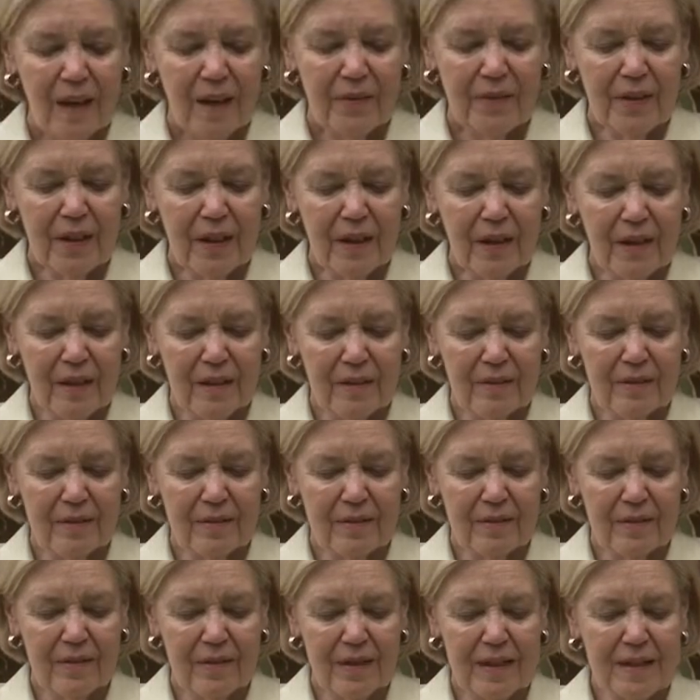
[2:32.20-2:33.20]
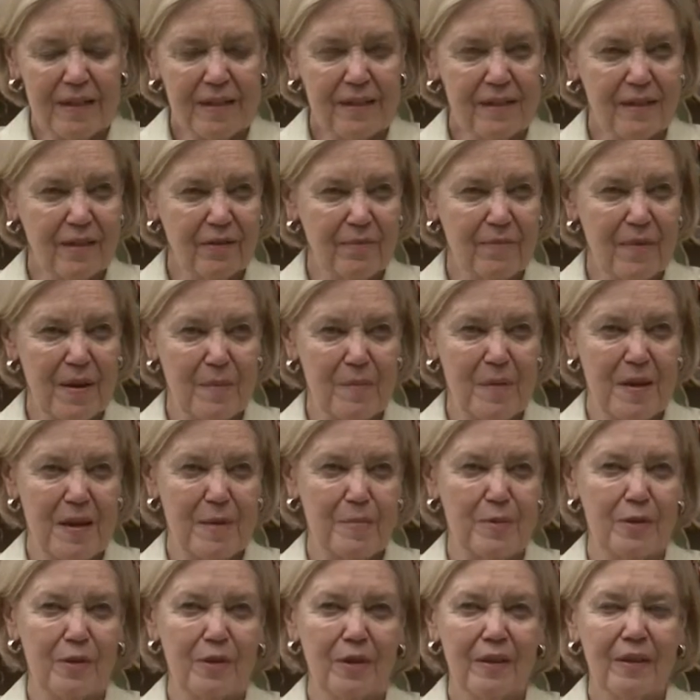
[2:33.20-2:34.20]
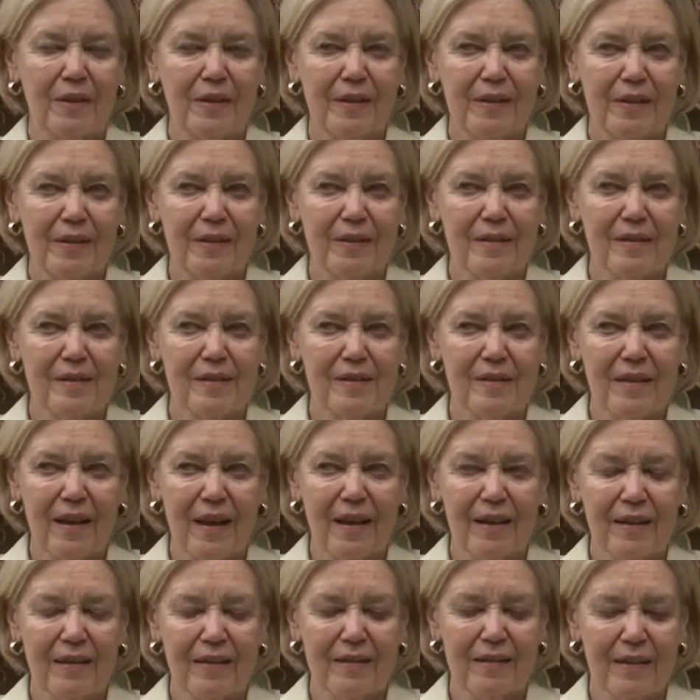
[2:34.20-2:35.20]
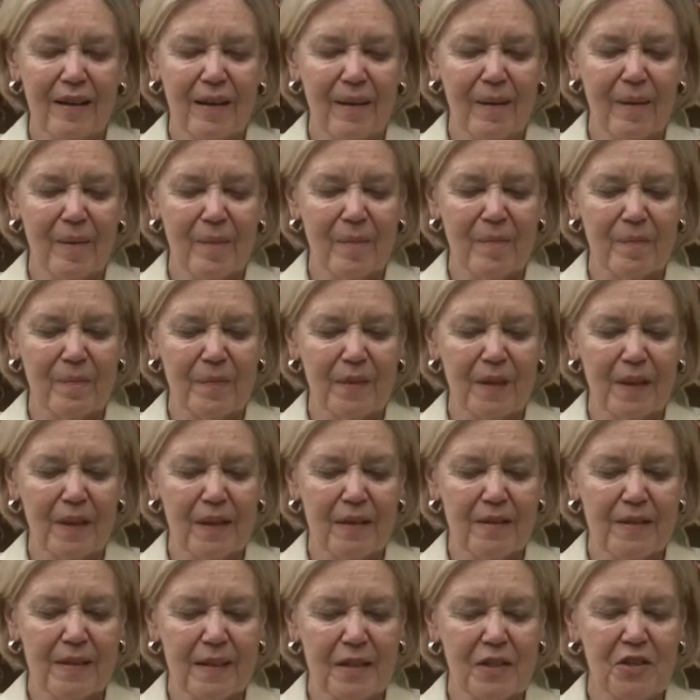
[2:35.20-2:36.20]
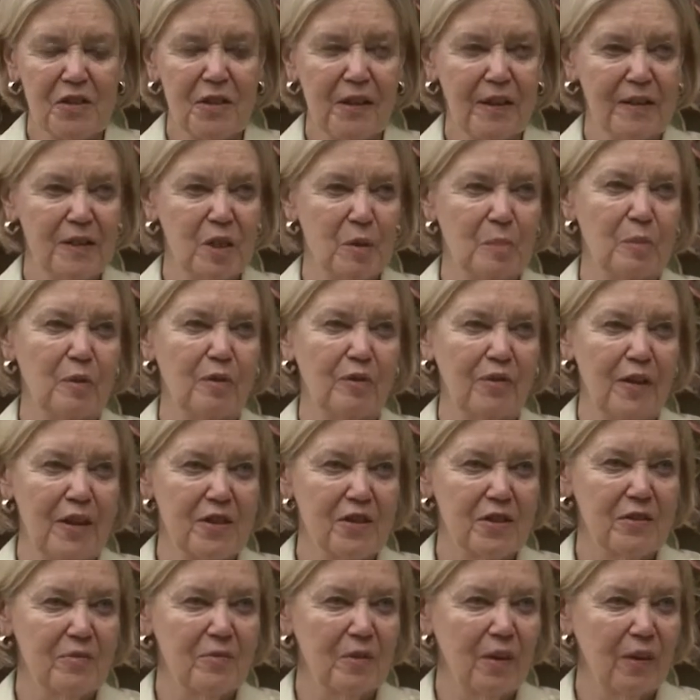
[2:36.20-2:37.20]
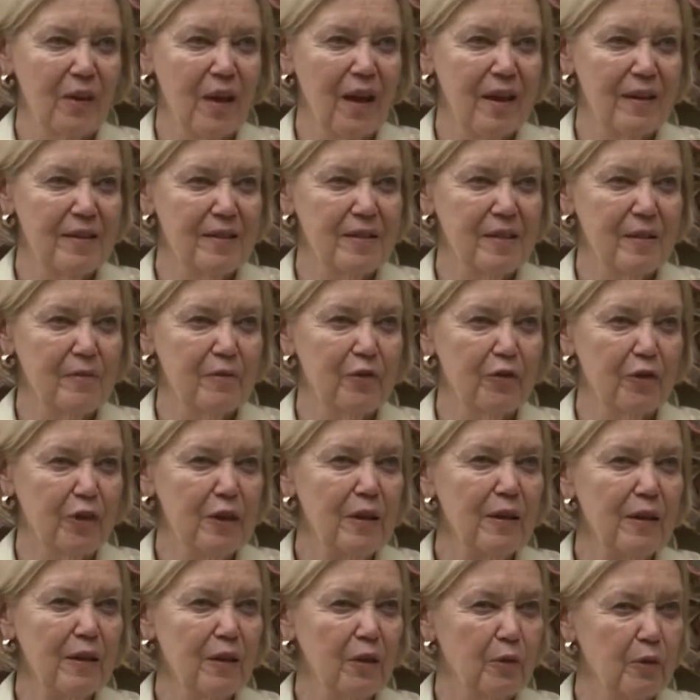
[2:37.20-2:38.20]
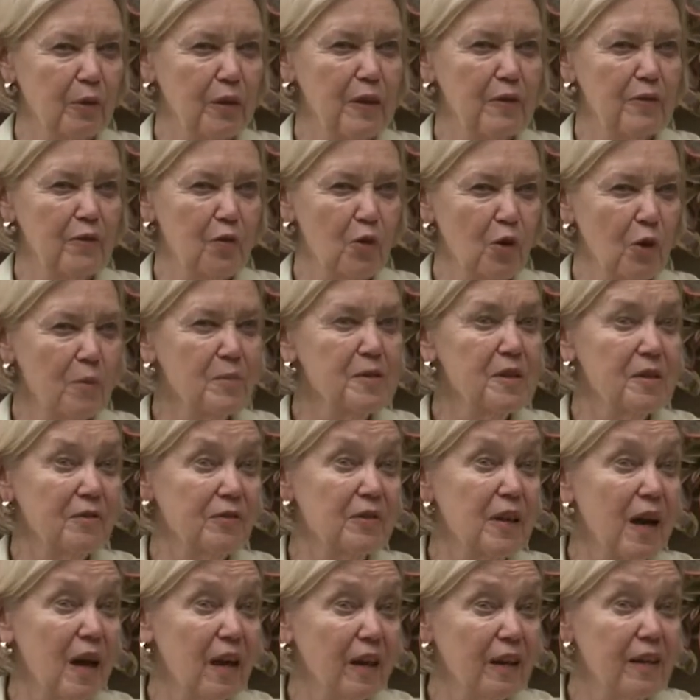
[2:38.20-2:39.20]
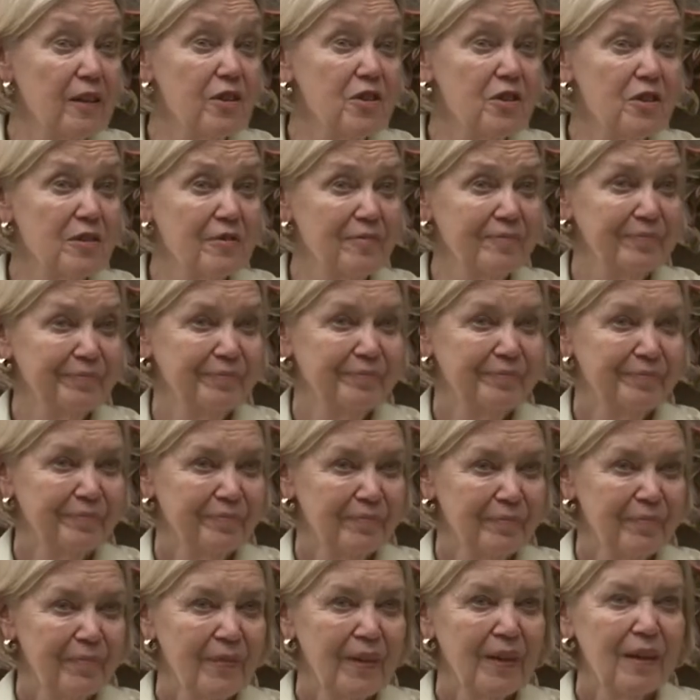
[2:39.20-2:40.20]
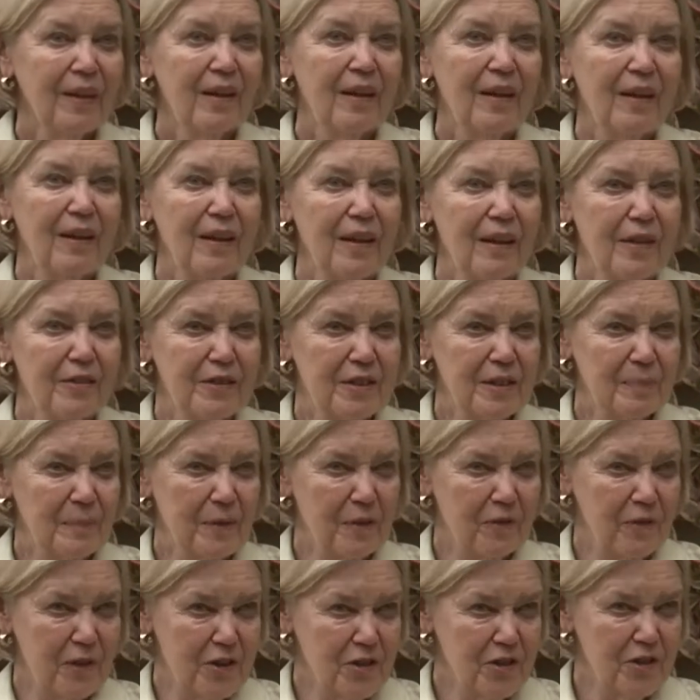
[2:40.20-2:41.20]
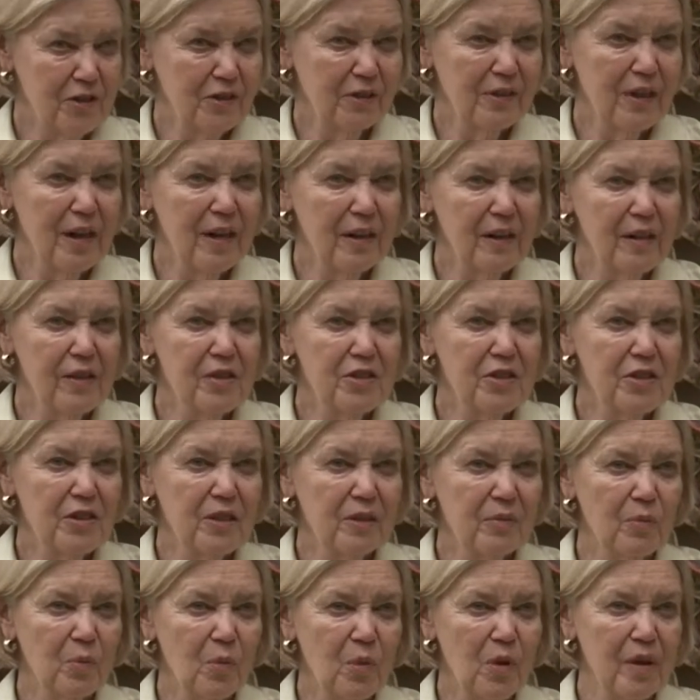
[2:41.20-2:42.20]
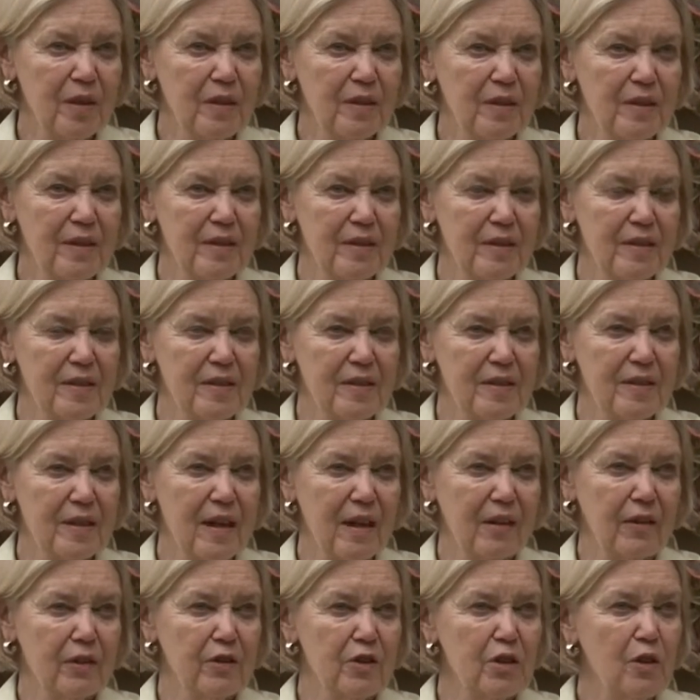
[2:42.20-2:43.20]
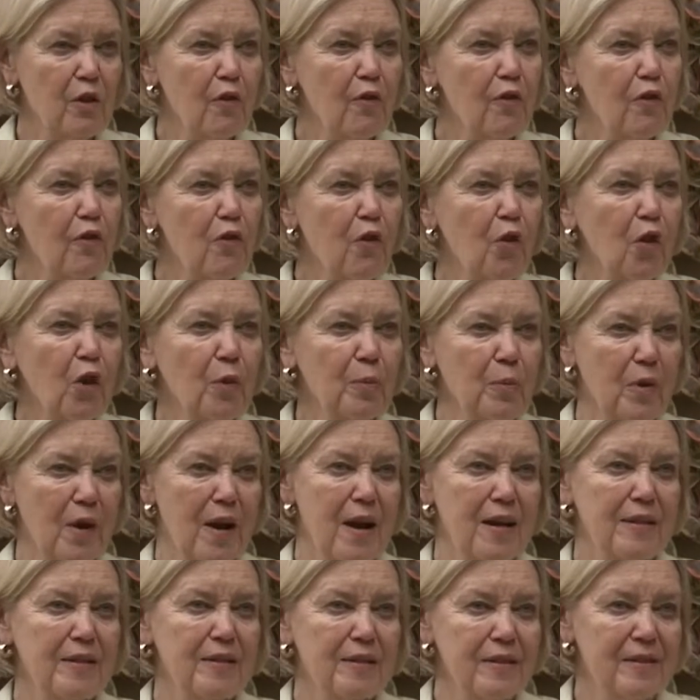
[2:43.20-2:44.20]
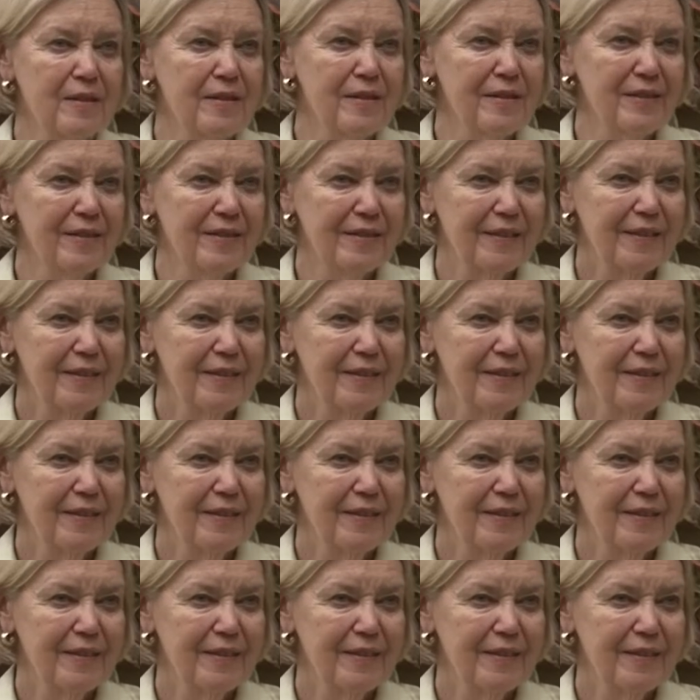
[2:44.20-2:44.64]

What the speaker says: The thesis of my paper is that teaching as a profession relies on three forms of knowledge. Professional knowledge, and one is knowledge for practice,